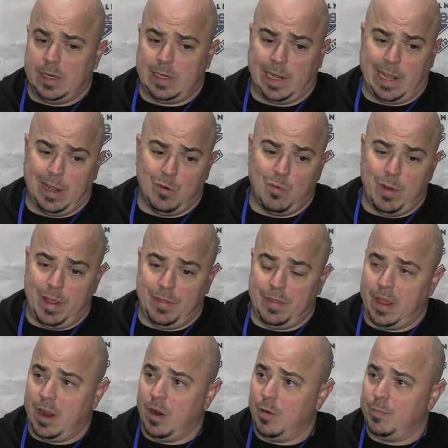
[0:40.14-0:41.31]
get a win
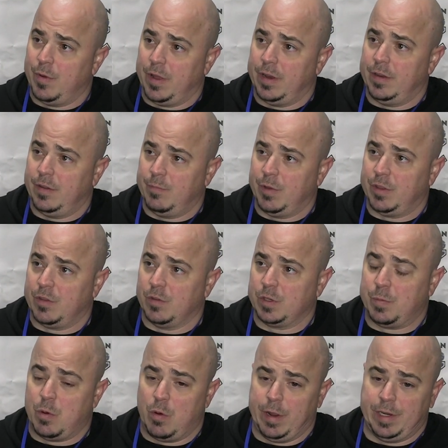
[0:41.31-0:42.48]
there. But those
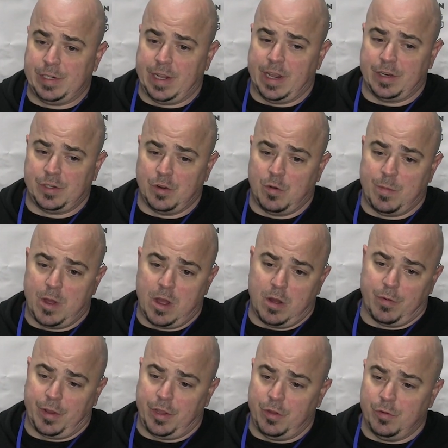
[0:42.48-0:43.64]
points against Omaha
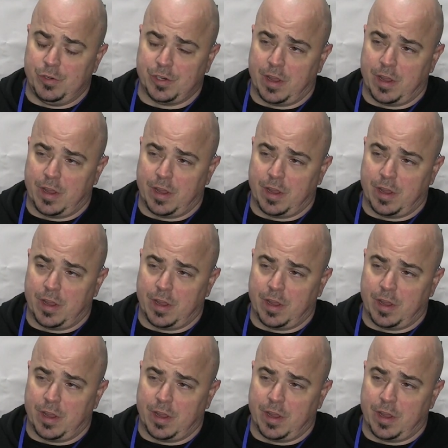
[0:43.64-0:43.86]
were huge.